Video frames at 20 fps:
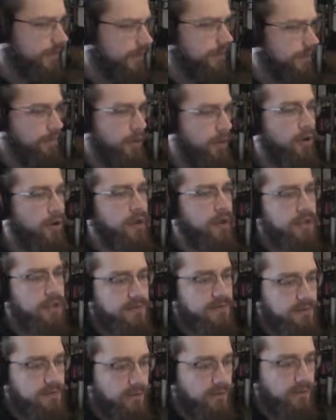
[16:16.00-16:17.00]
per hit,
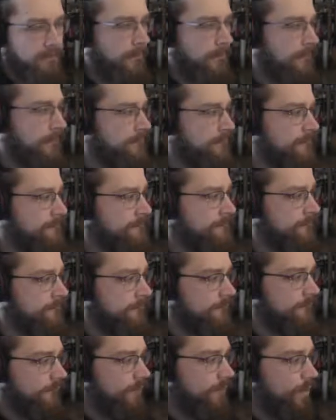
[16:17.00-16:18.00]

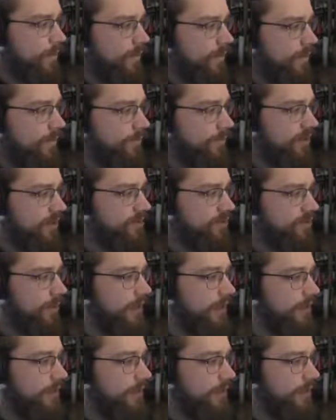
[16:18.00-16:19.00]
which will
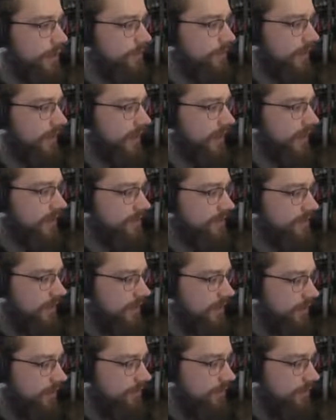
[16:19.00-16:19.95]
not make us live.